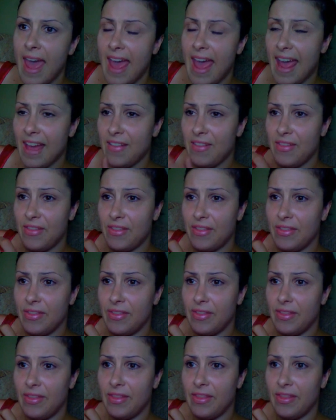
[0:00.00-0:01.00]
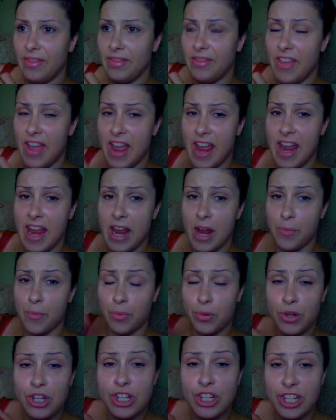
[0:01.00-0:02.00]
And they
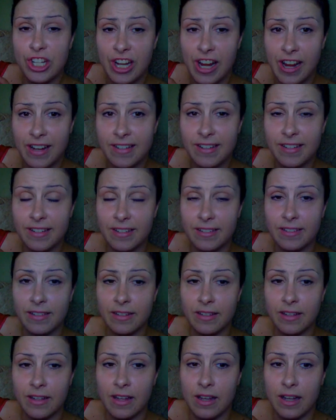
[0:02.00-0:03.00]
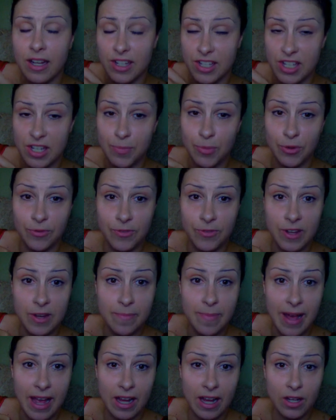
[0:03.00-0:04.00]
appreciate customer
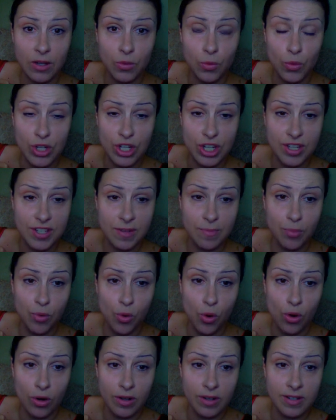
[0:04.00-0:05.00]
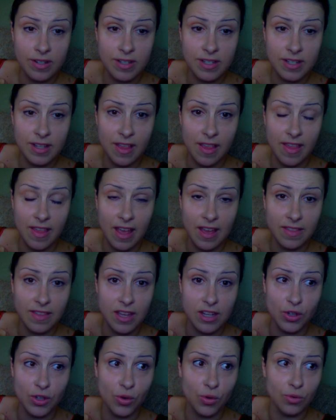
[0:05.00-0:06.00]
feedback, which is important, that
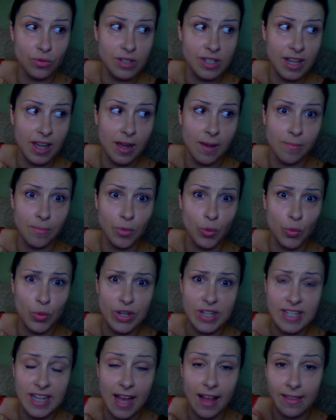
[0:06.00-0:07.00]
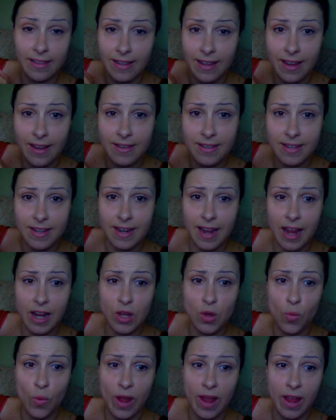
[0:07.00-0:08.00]
they don't retaliate in
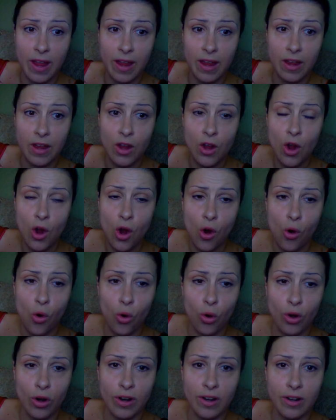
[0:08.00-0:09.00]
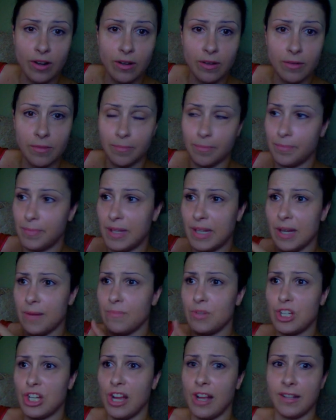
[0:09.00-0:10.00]
any way or
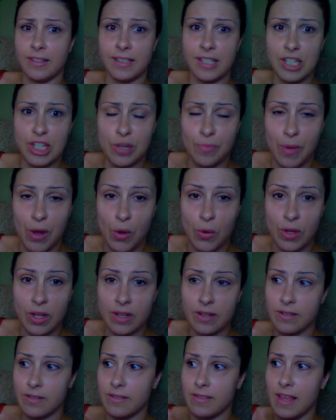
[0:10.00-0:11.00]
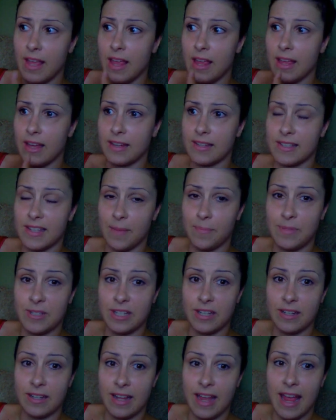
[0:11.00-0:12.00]
become childish about it. They accept
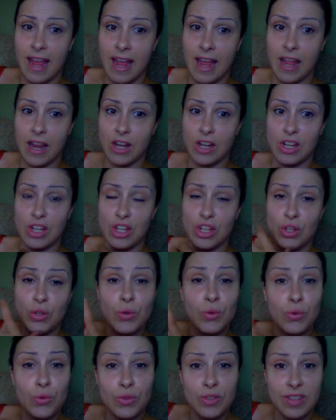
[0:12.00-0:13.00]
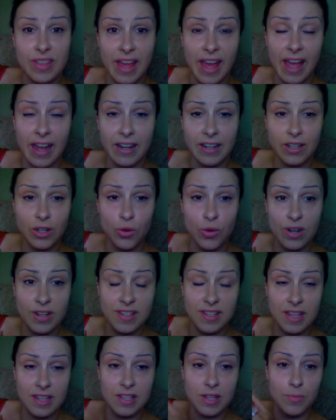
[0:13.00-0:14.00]
it and use that
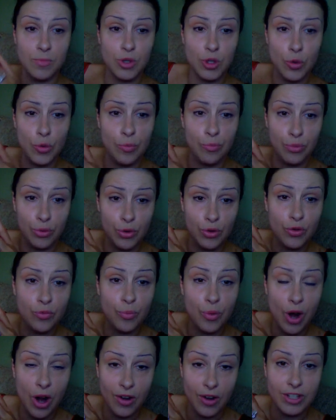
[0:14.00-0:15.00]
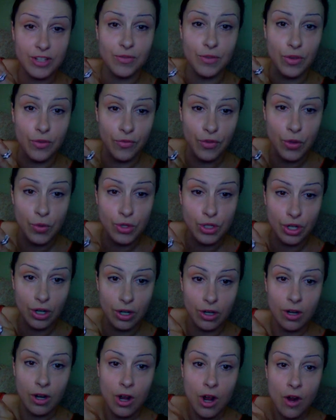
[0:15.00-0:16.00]
criticism to improve products for the
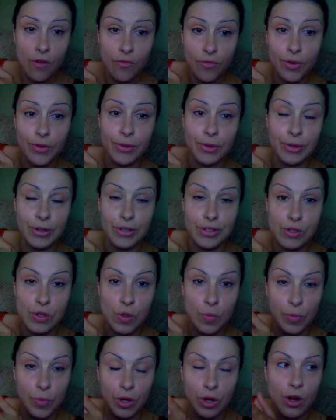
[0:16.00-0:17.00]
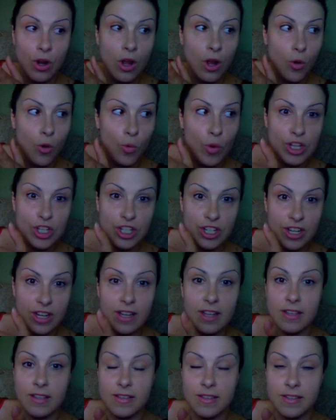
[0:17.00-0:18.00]
future for their consumer, which
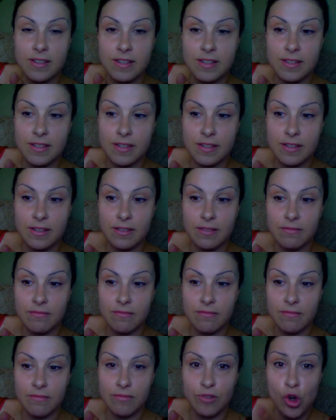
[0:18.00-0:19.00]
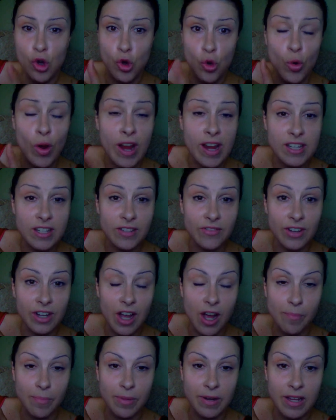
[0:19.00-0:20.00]
is great of a
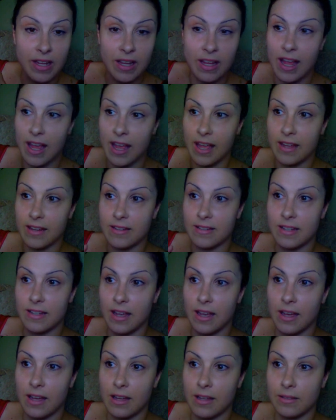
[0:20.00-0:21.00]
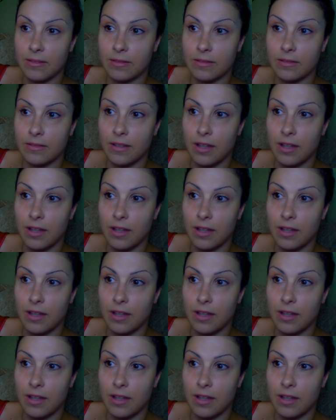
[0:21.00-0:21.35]
company, and a